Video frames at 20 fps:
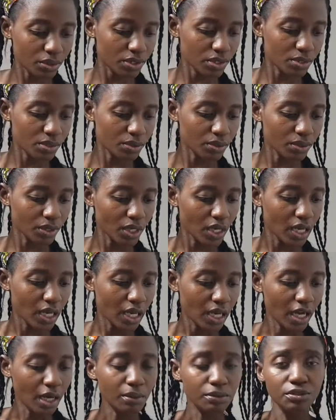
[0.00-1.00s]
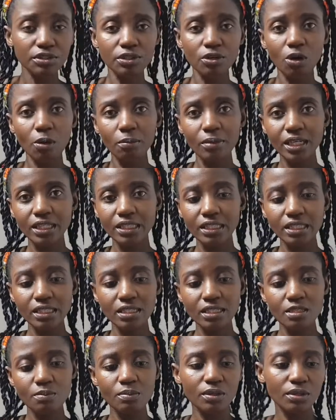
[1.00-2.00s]
So I would recommend
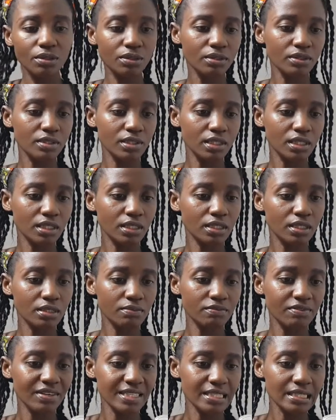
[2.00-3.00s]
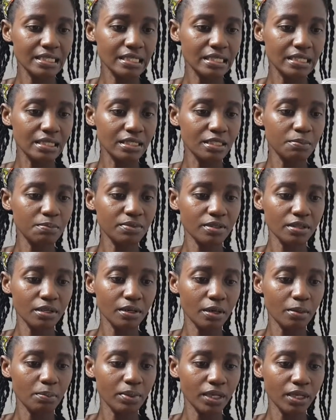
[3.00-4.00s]
this because it's Vaseline Lip
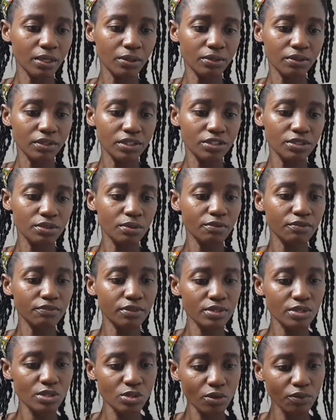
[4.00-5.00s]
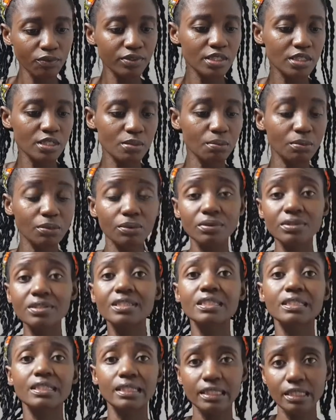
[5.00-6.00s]
Therapy Original for soft,
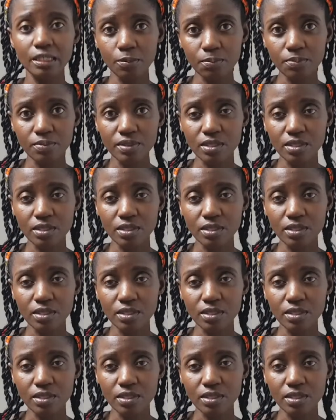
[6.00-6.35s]
smooth lips.